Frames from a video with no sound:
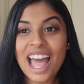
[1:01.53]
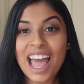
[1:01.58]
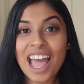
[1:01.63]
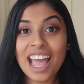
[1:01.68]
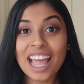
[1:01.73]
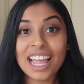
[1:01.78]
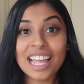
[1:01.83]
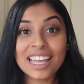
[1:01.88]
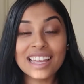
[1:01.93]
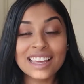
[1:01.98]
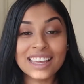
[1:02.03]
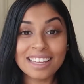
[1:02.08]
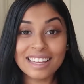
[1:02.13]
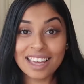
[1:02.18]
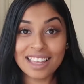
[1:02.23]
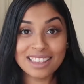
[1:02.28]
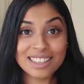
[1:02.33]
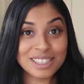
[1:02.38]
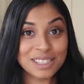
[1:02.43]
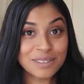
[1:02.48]
I can
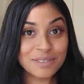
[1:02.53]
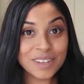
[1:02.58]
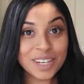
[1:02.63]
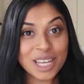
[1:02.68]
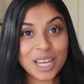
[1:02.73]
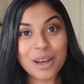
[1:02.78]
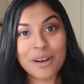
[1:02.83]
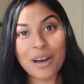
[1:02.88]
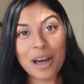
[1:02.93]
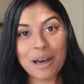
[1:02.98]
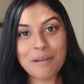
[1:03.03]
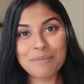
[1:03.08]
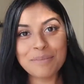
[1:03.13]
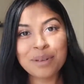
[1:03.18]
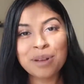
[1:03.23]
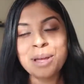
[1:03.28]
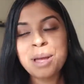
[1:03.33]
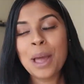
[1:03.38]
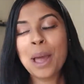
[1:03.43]
get this video up.